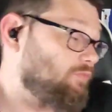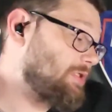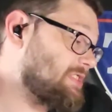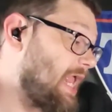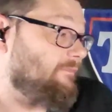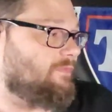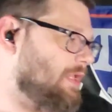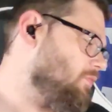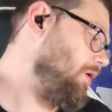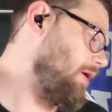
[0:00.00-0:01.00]
We're safe,
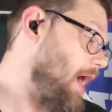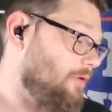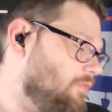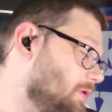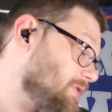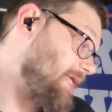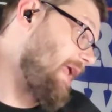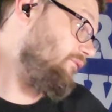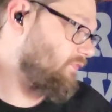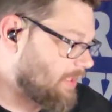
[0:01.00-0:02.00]
then we're not. We're
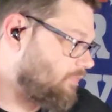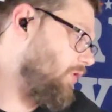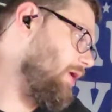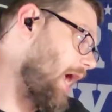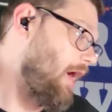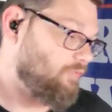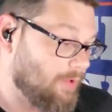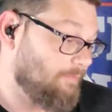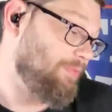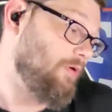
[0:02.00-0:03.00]
safe, then we're not.
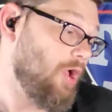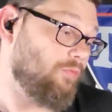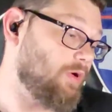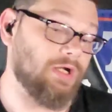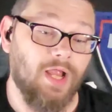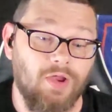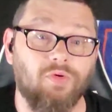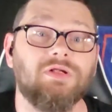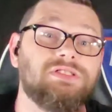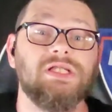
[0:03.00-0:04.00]

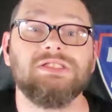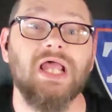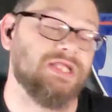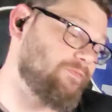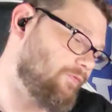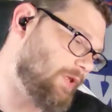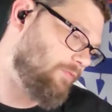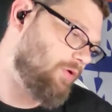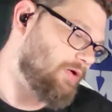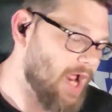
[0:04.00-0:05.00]
We're successful,
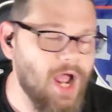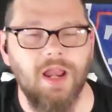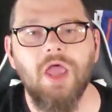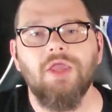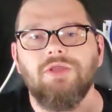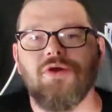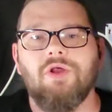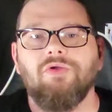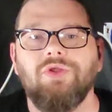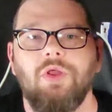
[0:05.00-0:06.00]
then we're not.
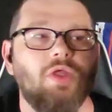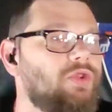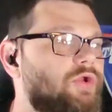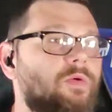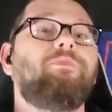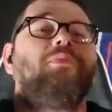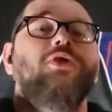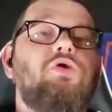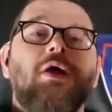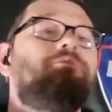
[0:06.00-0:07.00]

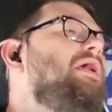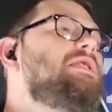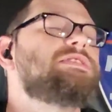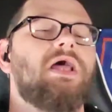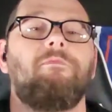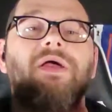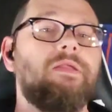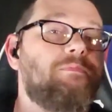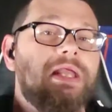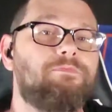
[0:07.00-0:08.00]
You could be somebody,
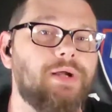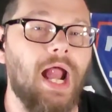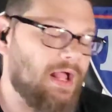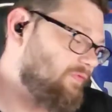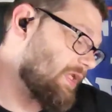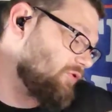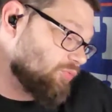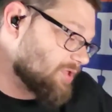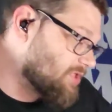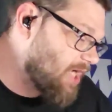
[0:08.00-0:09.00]
be proud, then
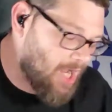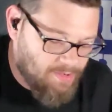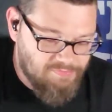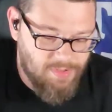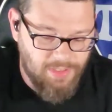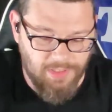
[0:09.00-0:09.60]
we're scum.